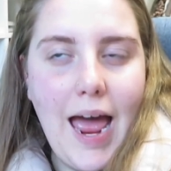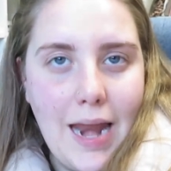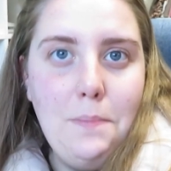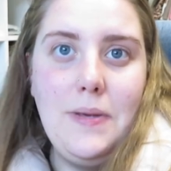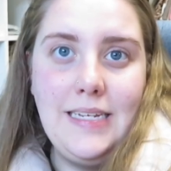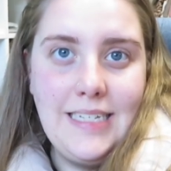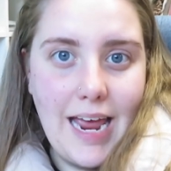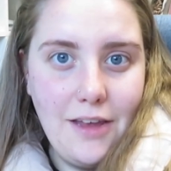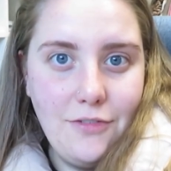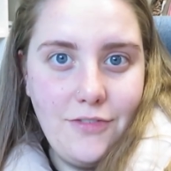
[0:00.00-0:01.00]
and be
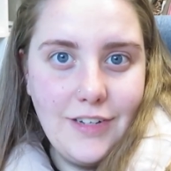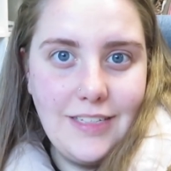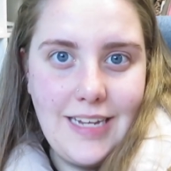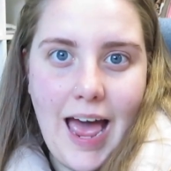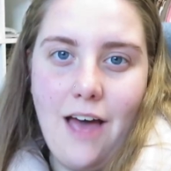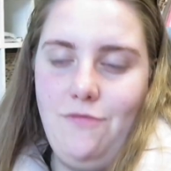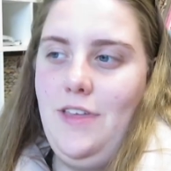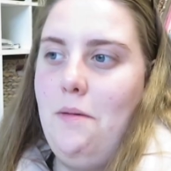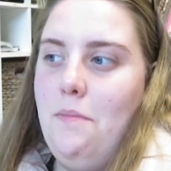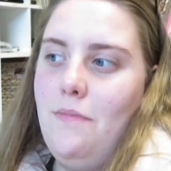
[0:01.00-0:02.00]
safe to have
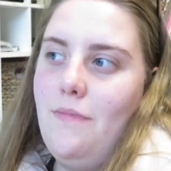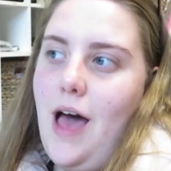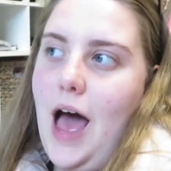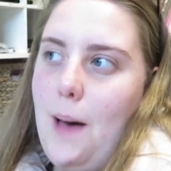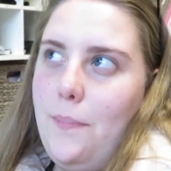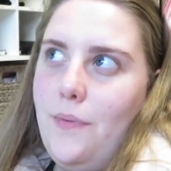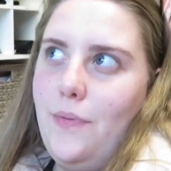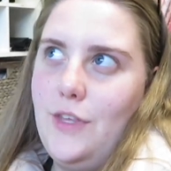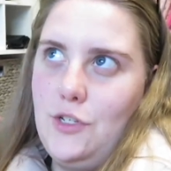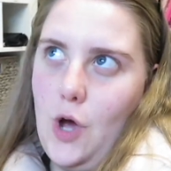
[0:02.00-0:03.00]
them up
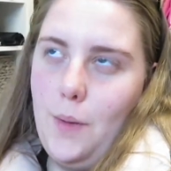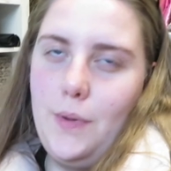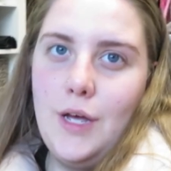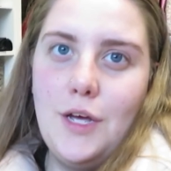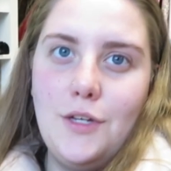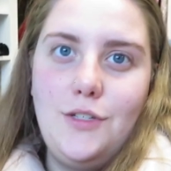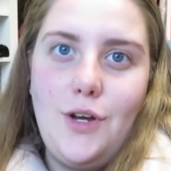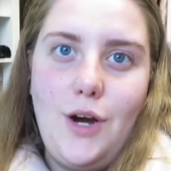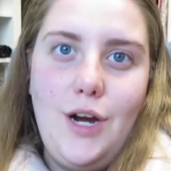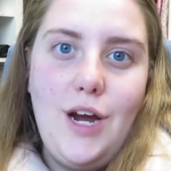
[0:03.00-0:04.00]
the top.
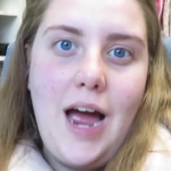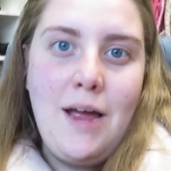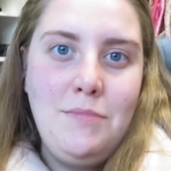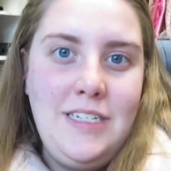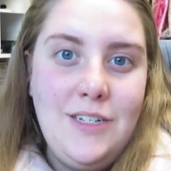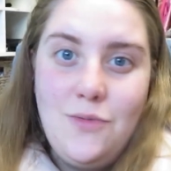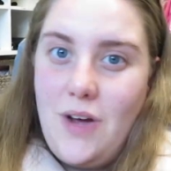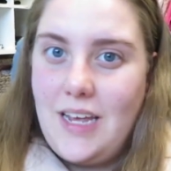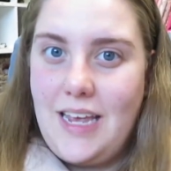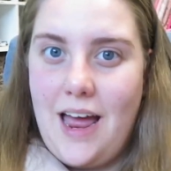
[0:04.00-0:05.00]
So I'm still
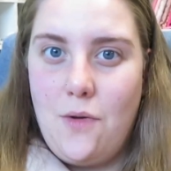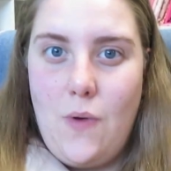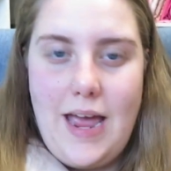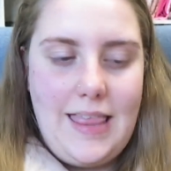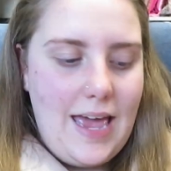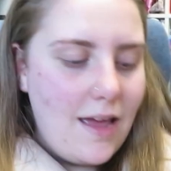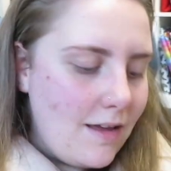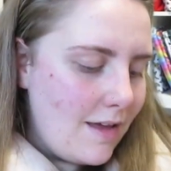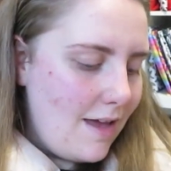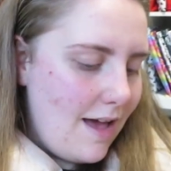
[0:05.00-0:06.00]
working out a way there.
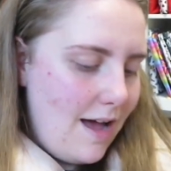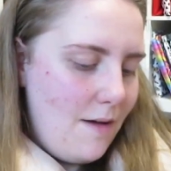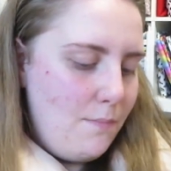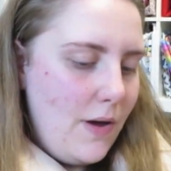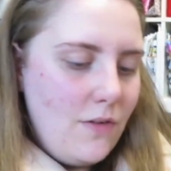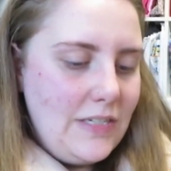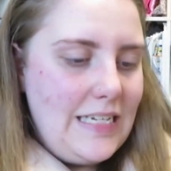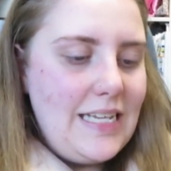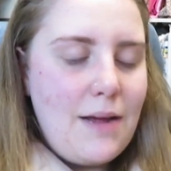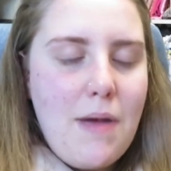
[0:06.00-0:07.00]
But
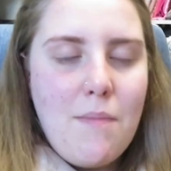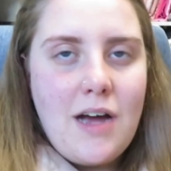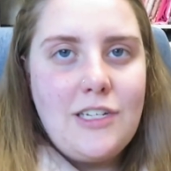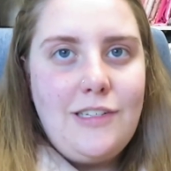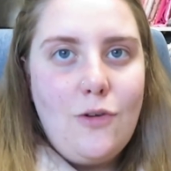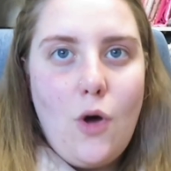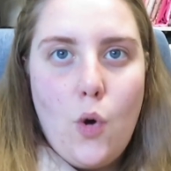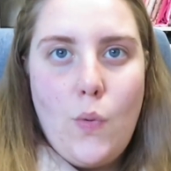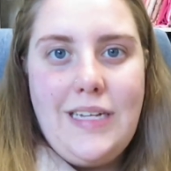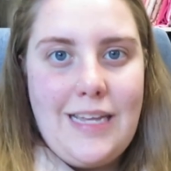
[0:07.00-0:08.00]
obviously, like, my market stall
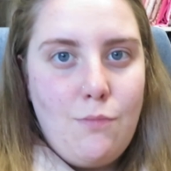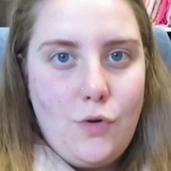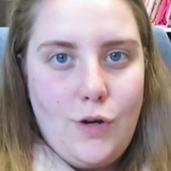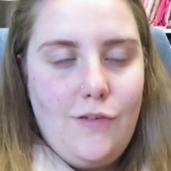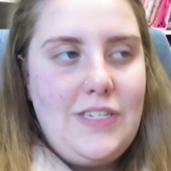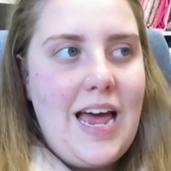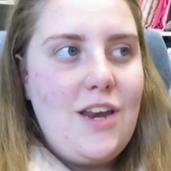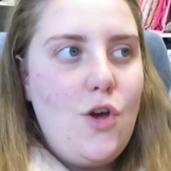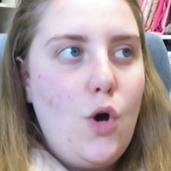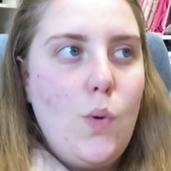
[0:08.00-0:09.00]
always improves
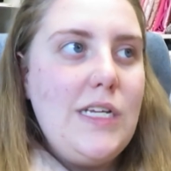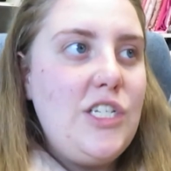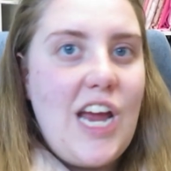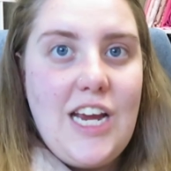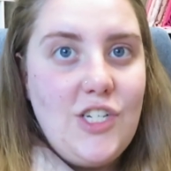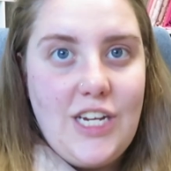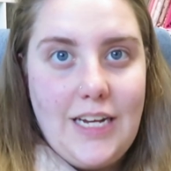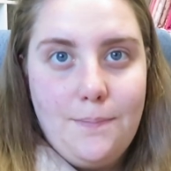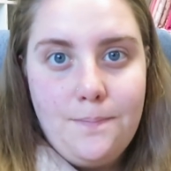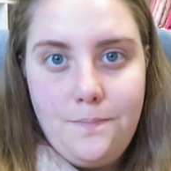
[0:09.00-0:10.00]
and you're always
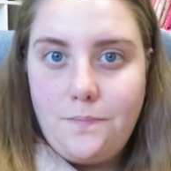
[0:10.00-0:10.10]
changing